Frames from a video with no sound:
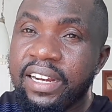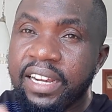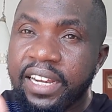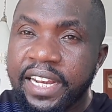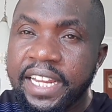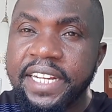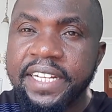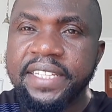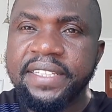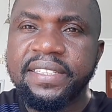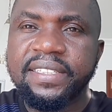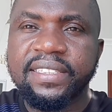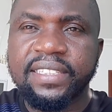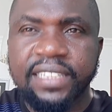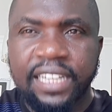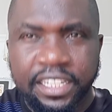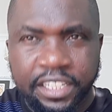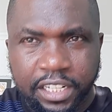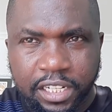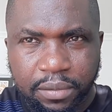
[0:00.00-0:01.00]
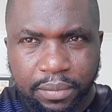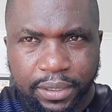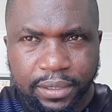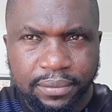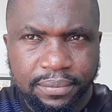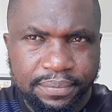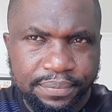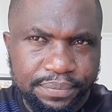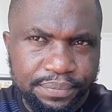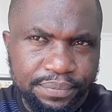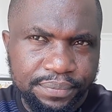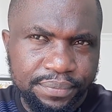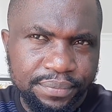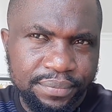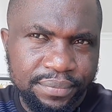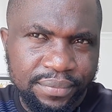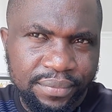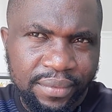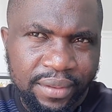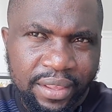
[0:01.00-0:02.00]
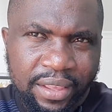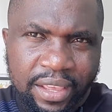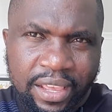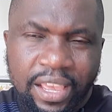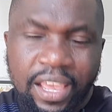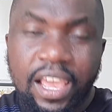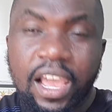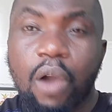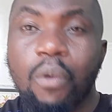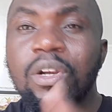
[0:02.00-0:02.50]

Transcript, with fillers: Ladies and gentlemen, I